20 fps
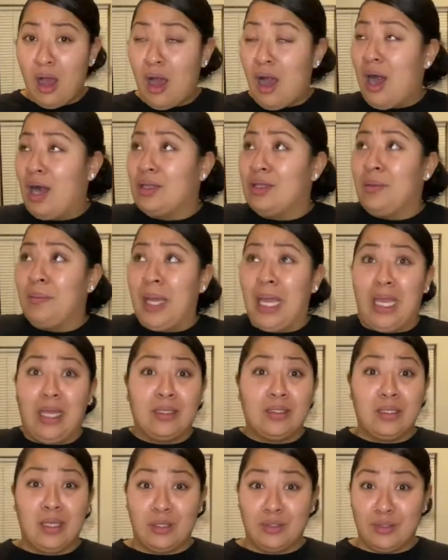I'll let my
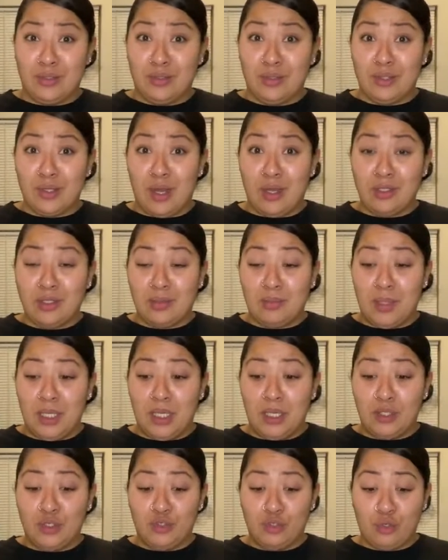ancestors talk to
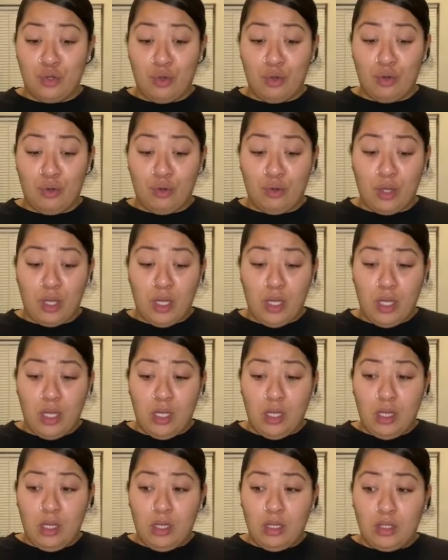me. So
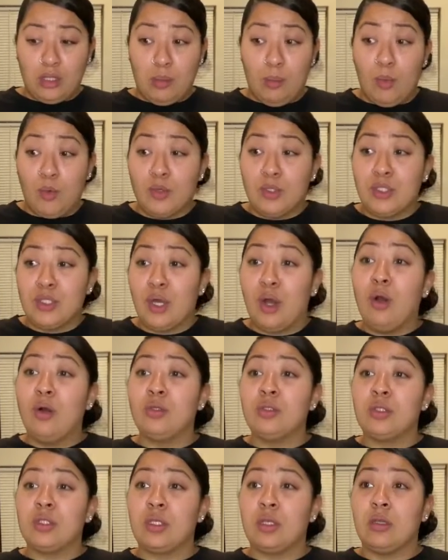the more
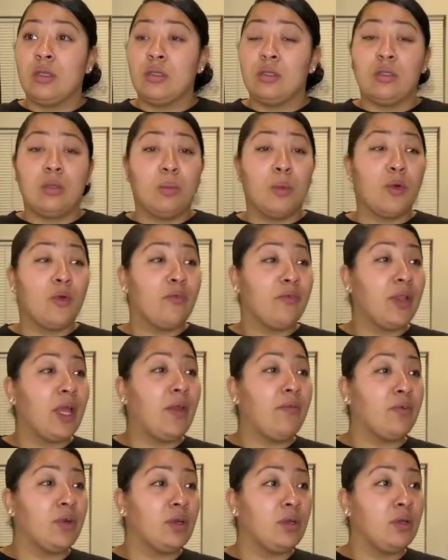salt, the more
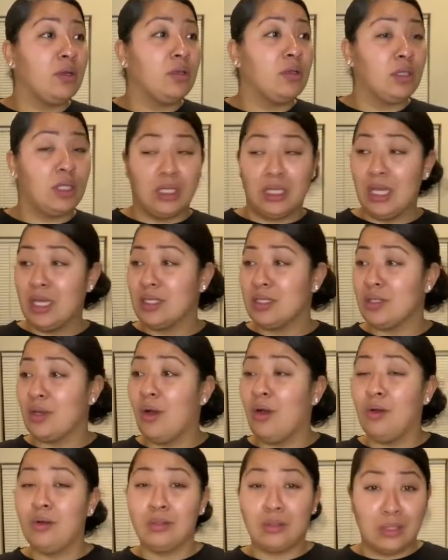flavor. The less
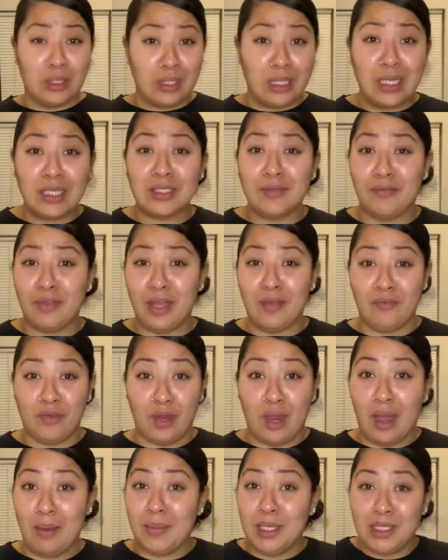salt, the less flavor.
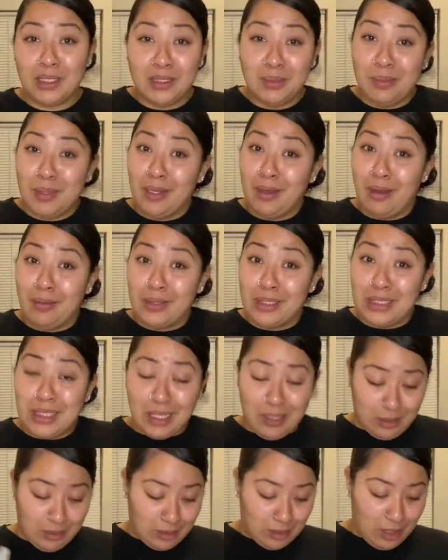I mean, it's pretty common
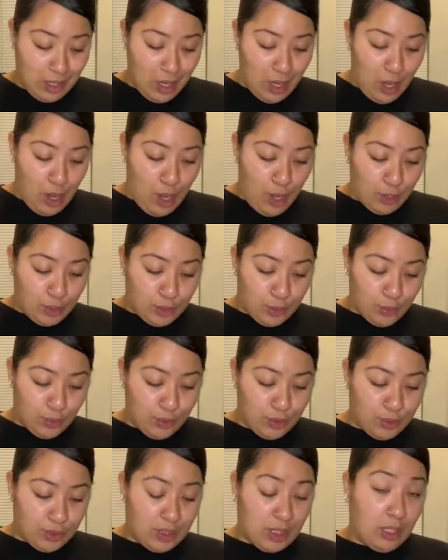sense. So we're
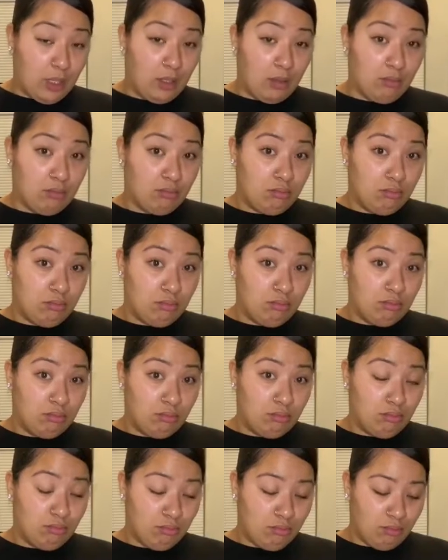just gonna
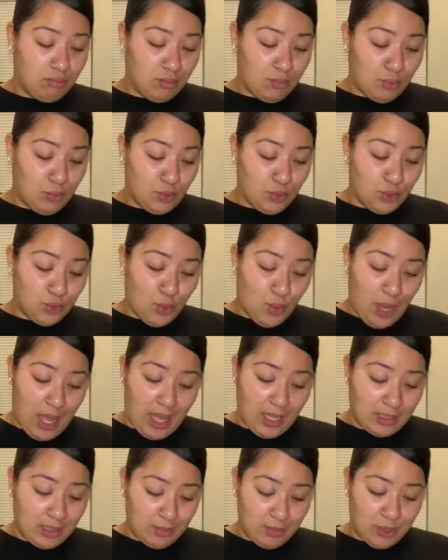
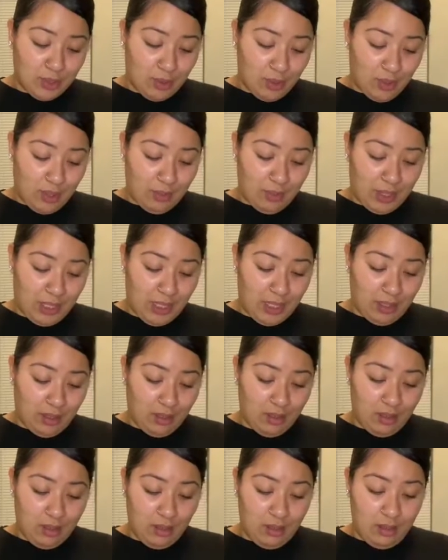add some salt up in here.
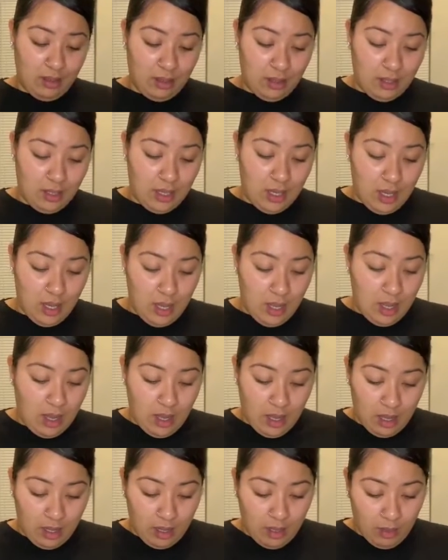
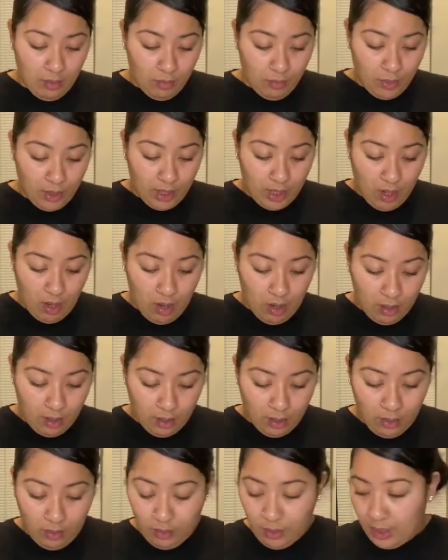We are
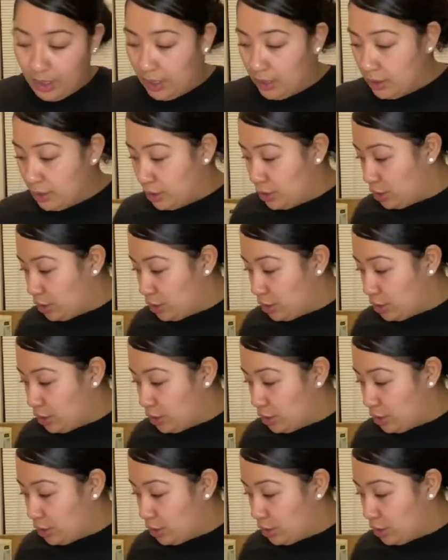going